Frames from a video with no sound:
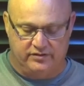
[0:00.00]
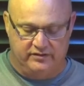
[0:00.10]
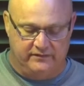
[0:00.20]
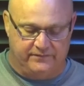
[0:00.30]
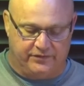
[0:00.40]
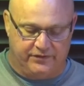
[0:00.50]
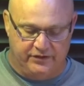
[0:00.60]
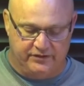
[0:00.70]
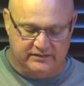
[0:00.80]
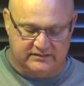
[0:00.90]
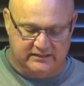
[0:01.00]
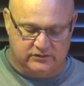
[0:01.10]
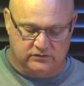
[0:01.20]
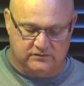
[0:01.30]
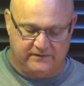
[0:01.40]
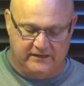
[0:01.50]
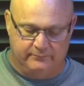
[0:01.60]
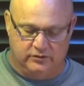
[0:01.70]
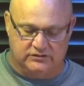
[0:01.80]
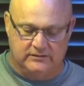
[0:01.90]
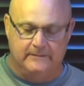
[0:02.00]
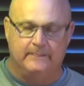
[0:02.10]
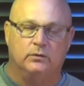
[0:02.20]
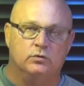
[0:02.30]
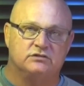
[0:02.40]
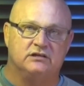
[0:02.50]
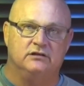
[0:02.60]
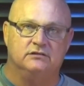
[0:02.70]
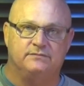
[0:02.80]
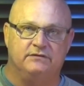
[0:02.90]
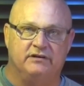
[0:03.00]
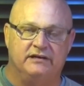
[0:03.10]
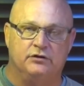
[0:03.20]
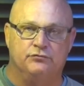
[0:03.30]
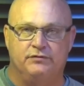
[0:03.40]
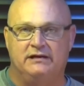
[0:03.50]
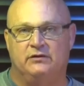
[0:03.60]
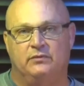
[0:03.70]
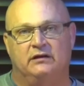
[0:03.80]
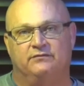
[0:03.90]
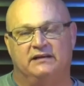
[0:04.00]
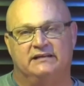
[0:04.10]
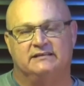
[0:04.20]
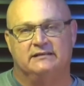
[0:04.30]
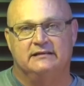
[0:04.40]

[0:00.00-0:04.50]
And then for third, the 6 horse Feinboss also has been running really well of late.